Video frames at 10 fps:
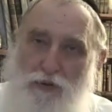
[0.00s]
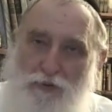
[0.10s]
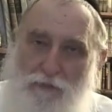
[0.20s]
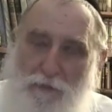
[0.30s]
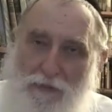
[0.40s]
whole.
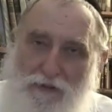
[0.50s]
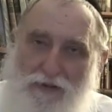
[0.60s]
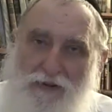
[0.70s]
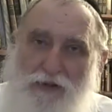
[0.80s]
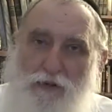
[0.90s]

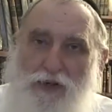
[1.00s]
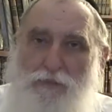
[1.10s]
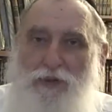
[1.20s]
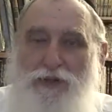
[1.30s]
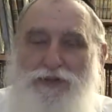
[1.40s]
When a
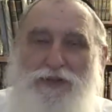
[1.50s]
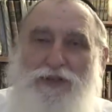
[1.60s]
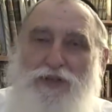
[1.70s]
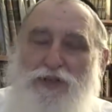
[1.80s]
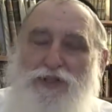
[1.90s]

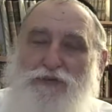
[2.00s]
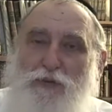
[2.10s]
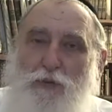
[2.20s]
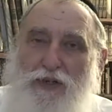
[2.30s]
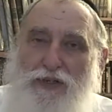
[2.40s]
person looks
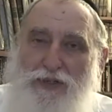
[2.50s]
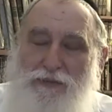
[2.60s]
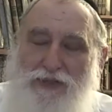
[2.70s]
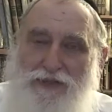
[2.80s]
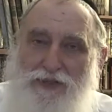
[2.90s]
for what he's
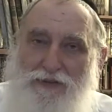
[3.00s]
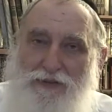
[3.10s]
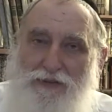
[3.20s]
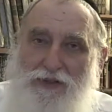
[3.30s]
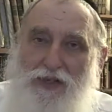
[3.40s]
missing,
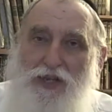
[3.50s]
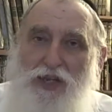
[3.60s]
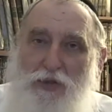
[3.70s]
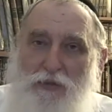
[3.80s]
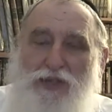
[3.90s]

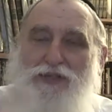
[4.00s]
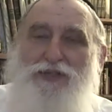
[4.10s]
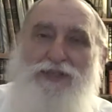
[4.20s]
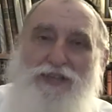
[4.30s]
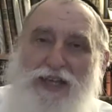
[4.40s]
he
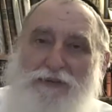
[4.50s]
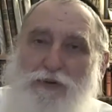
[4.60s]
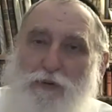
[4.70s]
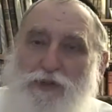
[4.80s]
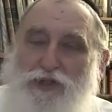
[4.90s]
reaches a
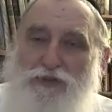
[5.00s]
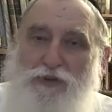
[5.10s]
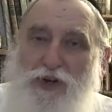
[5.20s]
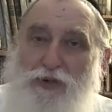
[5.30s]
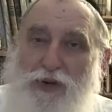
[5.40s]
level which is
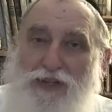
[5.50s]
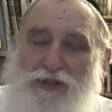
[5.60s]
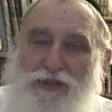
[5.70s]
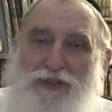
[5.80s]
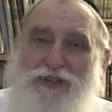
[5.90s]
far
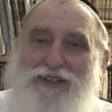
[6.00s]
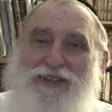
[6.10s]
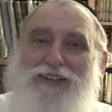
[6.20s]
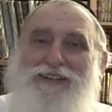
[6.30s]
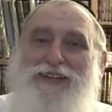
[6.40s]
greater
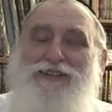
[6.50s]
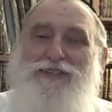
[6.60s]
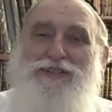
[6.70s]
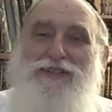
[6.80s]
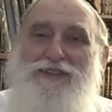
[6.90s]
than
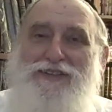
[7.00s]
the,